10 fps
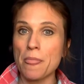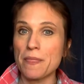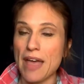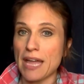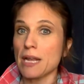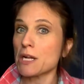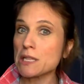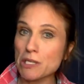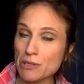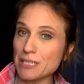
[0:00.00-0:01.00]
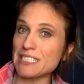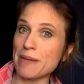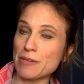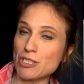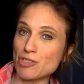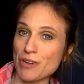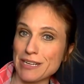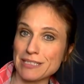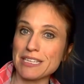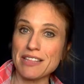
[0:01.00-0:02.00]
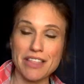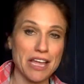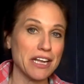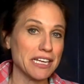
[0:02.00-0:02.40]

that clearly demonstrates that